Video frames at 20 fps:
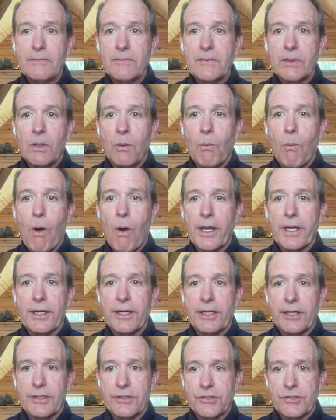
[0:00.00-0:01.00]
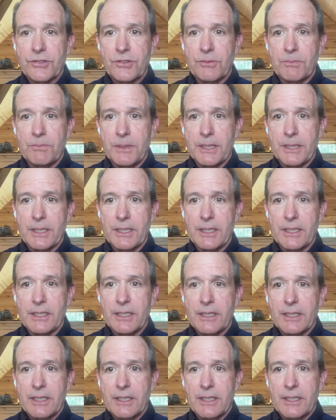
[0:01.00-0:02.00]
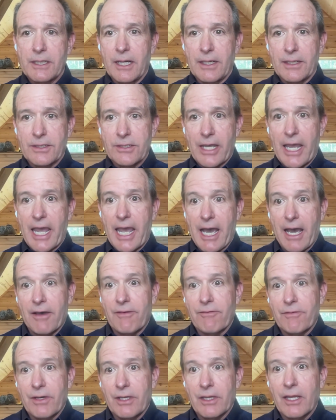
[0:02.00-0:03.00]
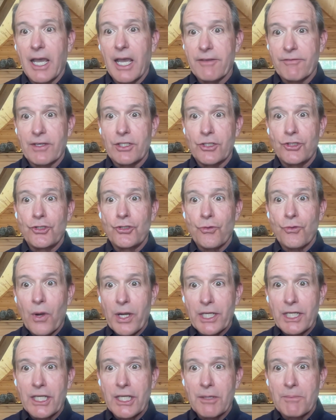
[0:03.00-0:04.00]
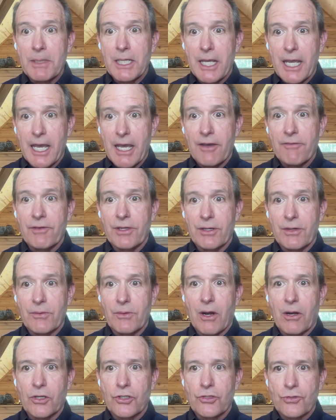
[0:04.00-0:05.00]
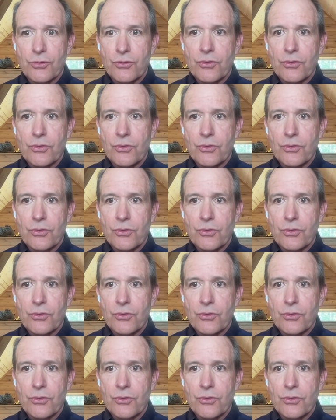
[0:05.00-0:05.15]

wanted us to be uh, to have a life and join him in heaven, our true